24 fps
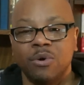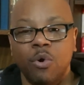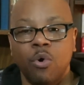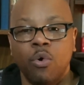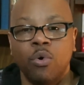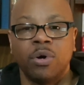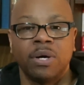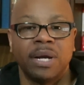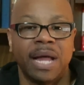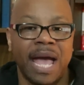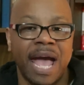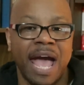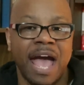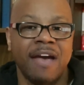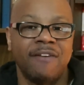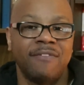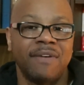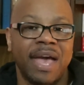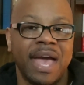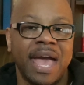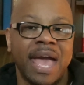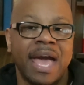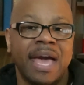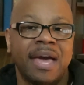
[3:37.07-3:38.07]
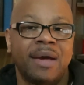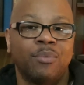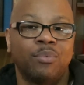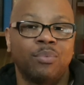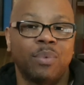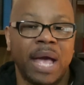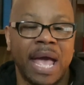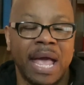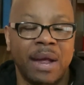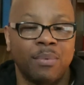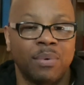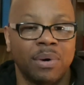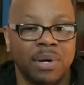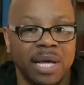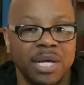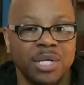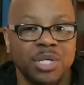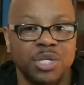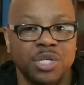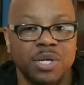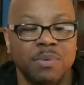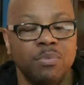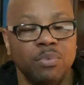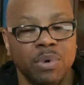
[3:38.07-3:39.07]
order to have a, a
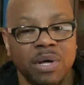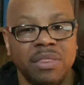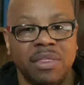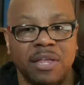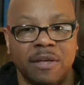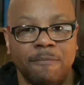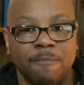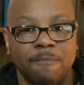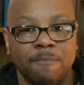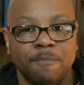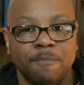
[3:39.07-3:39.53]
relationship with Him.